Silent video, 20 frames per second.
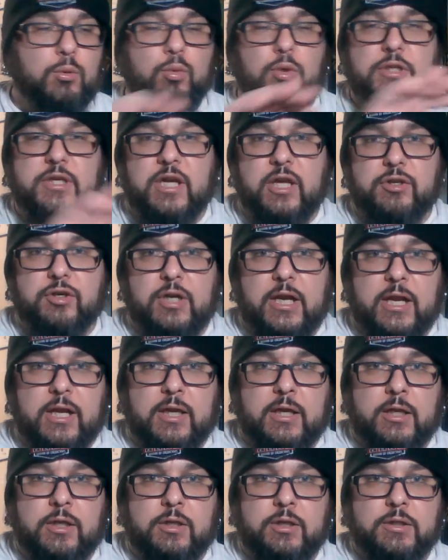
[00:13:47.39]
Well, the other
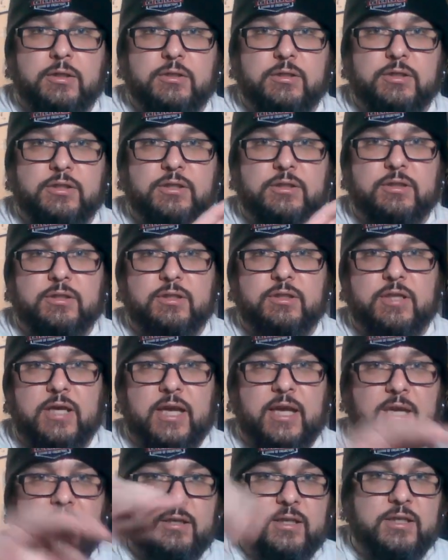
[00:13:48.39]
hand,
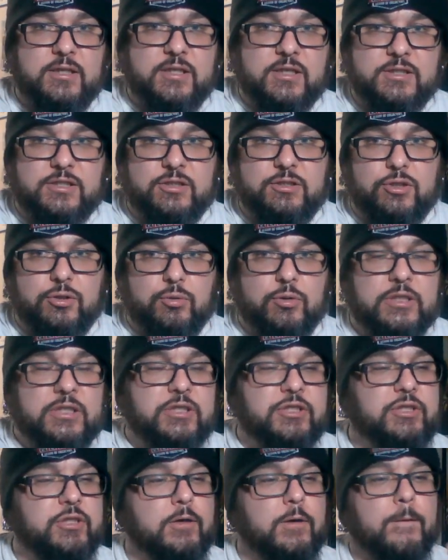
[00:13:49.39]
the hand that doesn't do
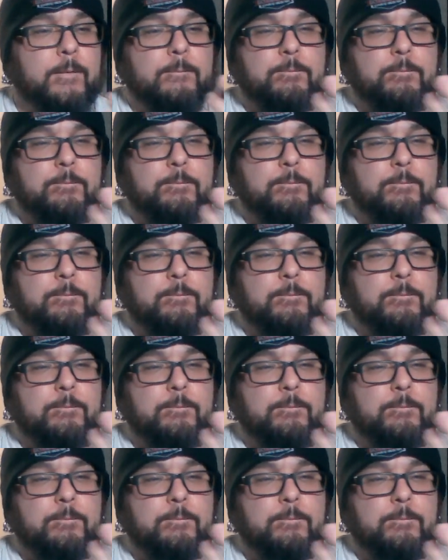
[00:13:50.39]
this,